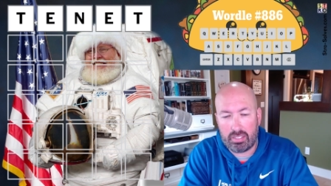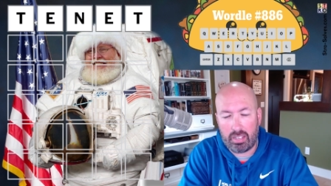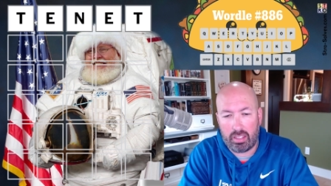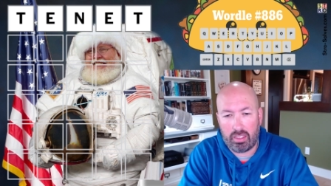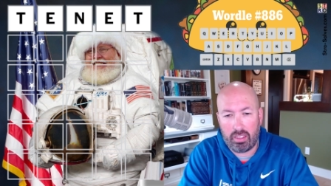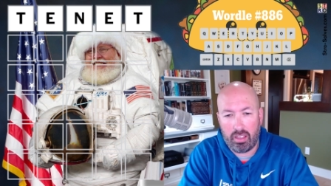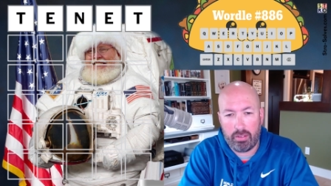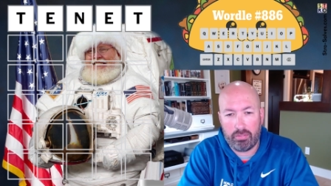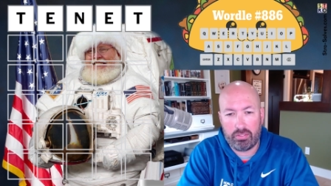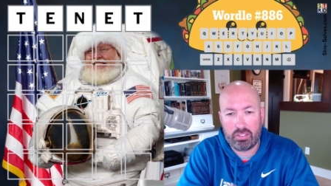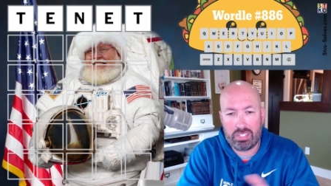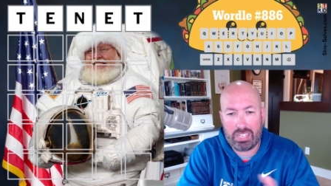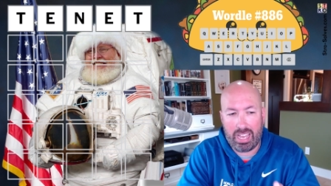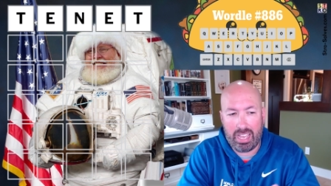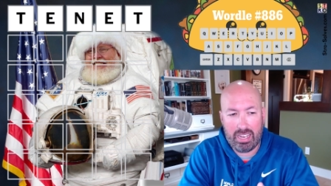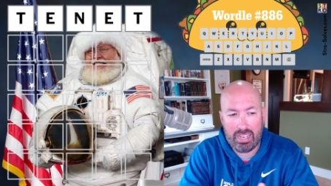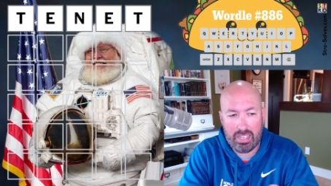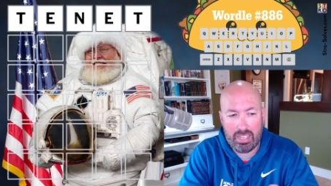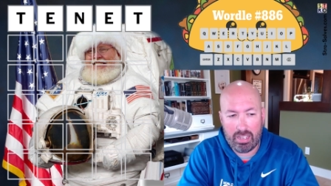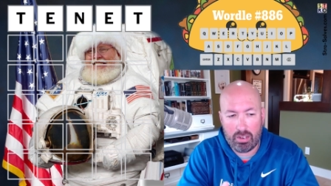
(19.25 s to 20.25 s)
I thought of
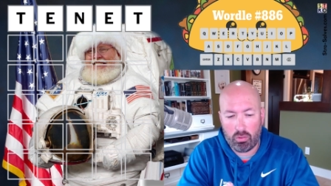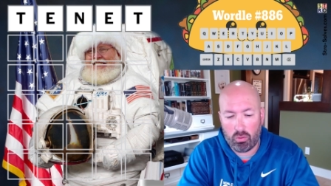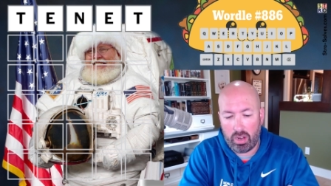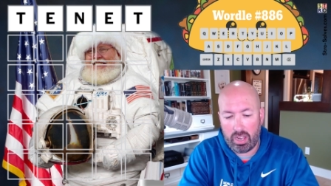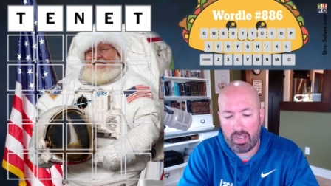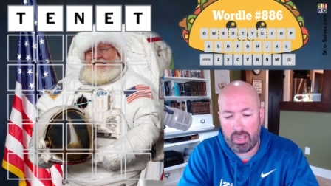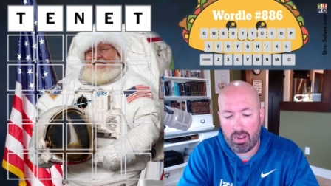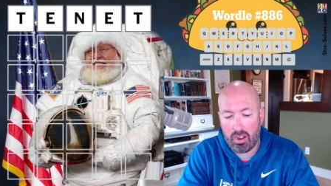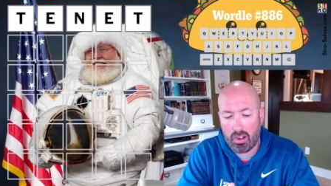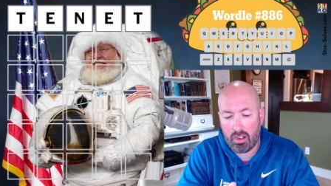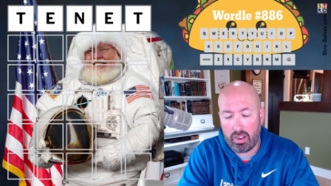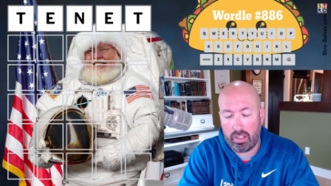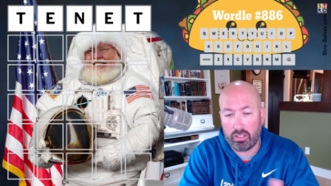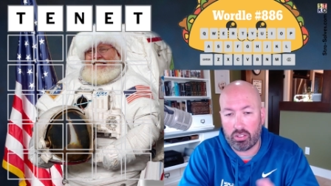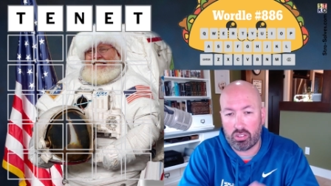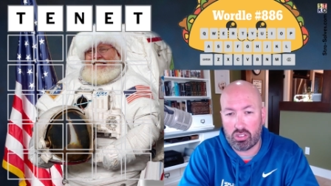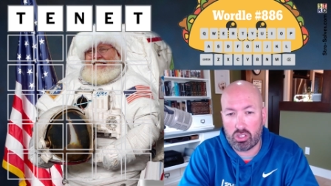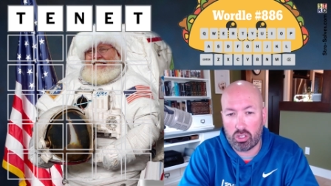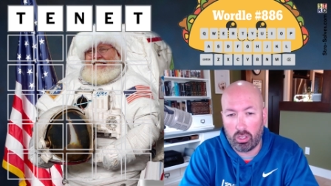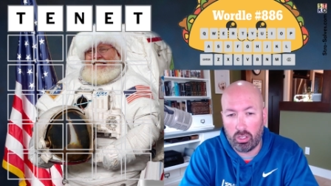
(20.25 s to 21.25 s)
Tenet and Radar
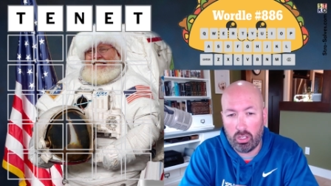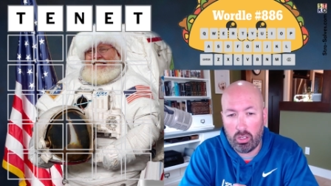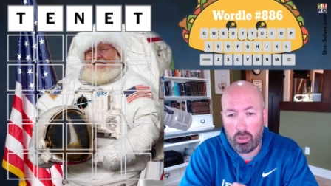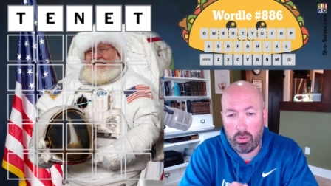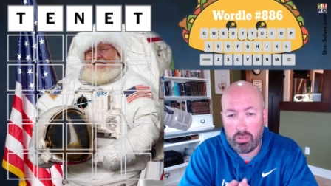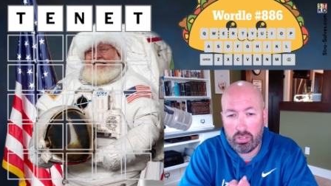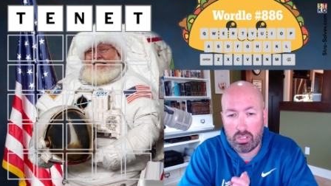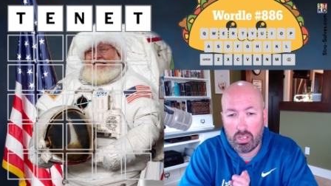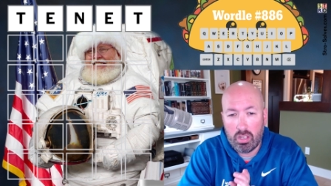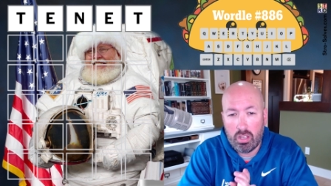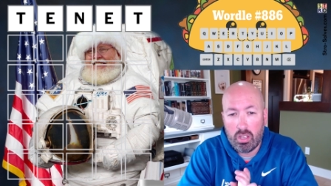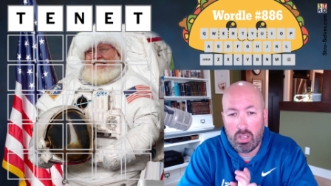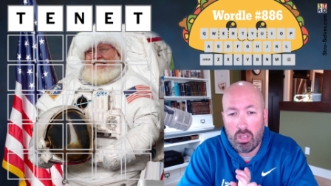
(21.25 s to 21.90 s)
and Solos,